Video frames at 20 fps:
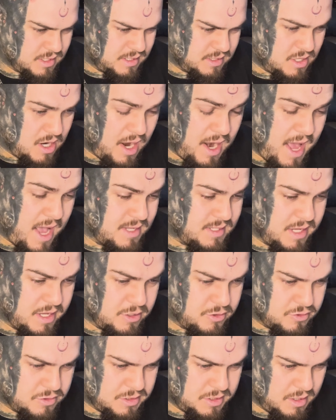it's not as
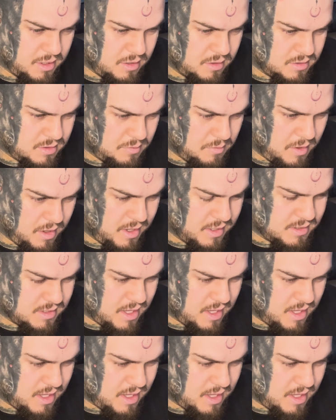interesting to me. It's